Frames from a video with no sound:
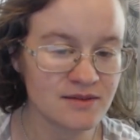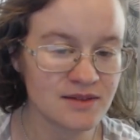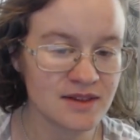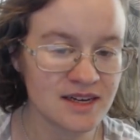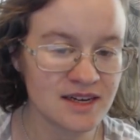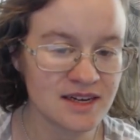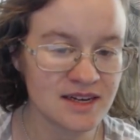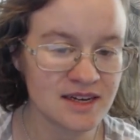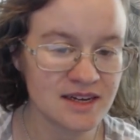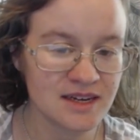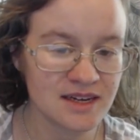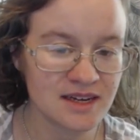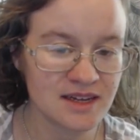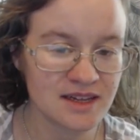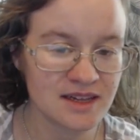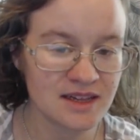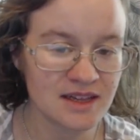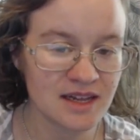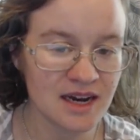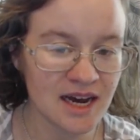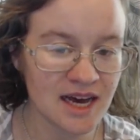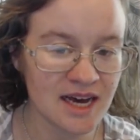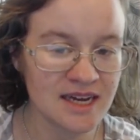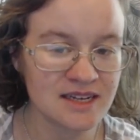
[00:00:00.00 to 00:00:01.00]
the,
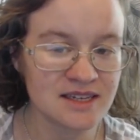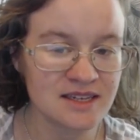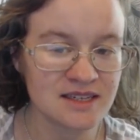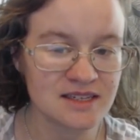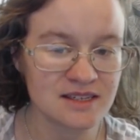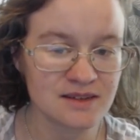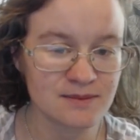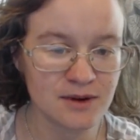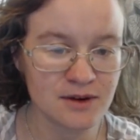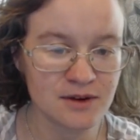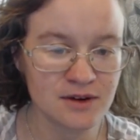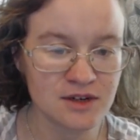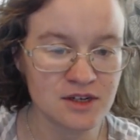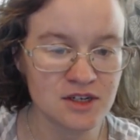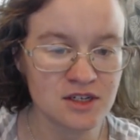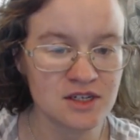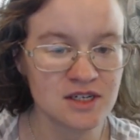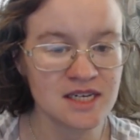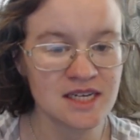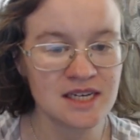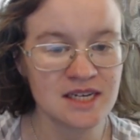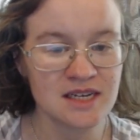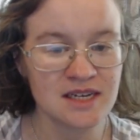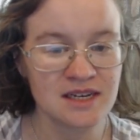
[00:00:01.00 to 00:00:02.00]
the lines of
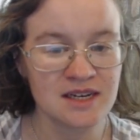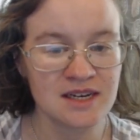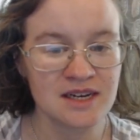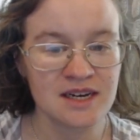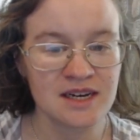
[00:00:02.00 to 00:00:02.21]
poetry?